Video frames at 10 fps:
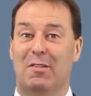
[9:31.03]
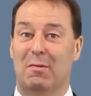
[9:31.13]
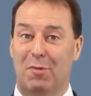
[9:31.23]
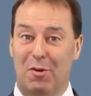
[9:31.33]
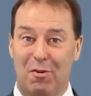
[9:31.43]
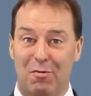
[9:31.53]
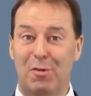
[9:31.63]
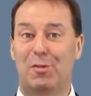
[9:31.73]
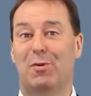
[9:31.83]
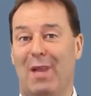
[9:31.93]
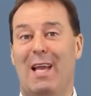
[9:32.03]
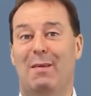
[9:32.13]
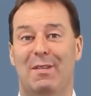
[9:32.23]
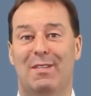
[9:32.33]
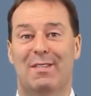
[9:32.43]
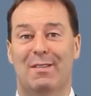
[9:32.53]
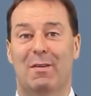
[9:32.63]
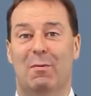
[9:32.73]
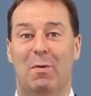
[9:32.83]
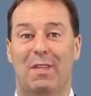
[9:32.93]
are some crucial elements
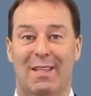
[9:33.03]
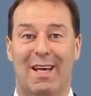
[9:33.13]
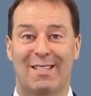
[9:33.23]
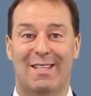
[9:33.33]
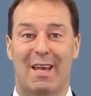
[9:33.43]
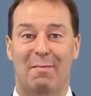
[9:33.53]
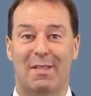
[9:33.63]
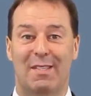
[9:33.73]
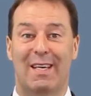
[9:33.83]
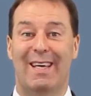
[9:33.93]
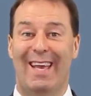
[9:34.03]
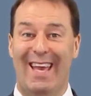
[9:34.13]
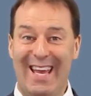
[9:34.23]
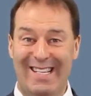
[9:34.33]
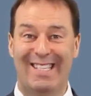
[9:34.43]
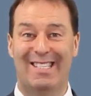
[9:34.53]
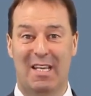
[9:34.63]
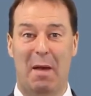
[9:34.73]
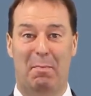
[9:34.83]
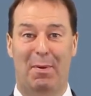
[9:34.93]
within that statement. It is
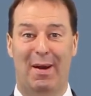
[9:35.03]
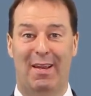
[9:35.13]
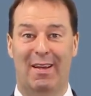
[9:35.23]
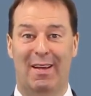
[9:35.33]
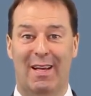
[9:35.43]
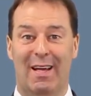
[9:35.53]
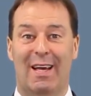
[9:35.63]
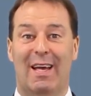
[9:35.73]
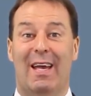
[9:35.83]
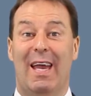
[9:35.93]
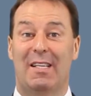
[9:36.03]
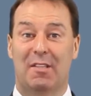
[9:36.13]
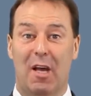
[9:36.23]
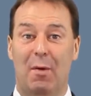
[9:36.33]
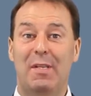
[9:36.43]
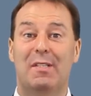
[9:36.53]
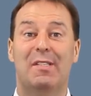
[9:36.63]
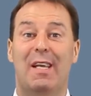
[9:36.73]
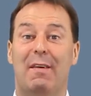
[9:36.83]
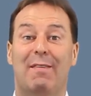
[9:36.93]
temporary. It's going to
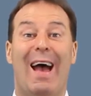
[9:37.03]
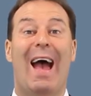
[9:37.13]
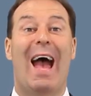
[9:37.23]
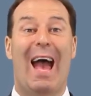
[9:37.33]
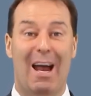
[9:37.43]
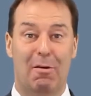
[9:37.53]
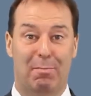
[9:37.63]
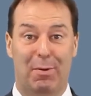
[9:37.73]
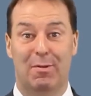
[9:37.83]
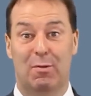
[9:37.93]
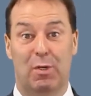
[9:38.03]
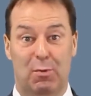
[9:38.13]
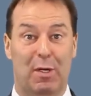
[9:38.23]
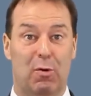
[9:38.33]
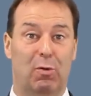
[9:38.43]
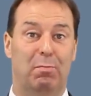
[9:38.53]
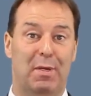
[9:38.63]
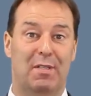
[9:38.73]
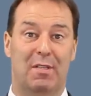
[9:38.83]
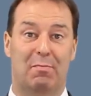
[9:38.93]
deliver outputs which we call
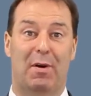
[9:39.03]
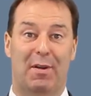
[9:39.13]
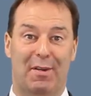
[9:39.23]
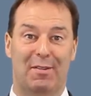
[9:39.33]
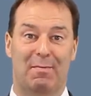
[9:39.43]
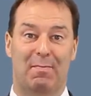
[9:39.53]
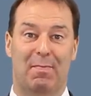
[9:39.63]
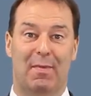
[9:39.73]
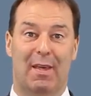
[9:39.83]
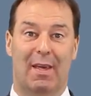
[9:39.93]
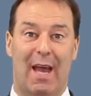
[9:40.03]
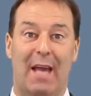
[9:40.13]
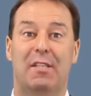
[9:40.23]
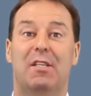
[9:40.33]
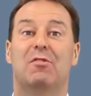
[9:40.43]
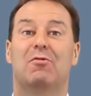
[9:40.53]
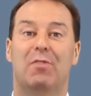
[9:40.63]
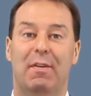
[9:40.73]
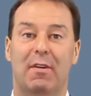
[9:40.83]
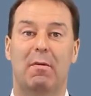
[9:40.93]
business products. And it is
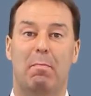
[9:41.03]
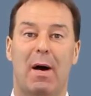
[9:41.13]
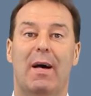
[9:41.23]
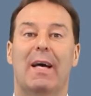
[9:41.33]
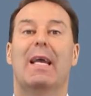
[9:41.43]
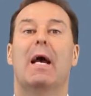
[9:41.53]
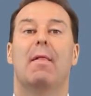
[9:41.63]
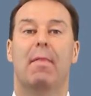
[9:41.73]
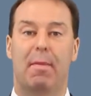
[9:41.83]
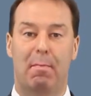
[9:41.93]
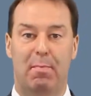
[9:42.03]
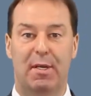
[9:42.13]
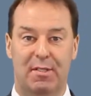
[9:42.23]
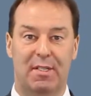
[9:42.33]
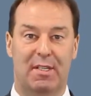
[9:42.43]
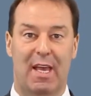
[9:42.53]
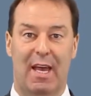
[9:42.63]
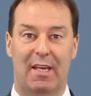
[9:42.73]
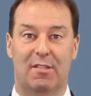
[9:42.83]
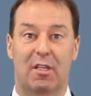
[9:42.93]
driven by the business
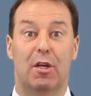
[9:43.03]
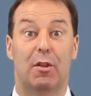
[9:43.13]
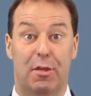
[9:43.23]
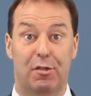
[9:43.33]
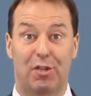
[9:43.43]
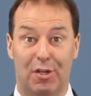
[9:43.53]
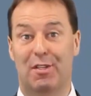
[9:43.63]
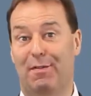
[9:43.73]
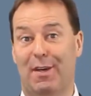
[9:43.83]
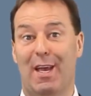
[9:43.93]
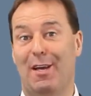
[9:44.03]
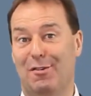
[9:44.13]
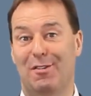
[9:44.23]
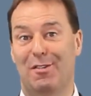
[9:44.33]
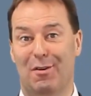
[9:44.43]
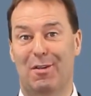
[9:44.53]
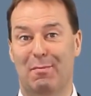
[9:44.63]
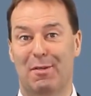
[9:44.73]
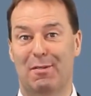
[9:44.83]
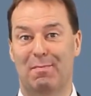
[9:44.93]
case, the justification
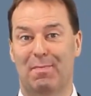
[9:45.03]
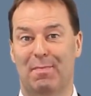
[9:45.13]
document.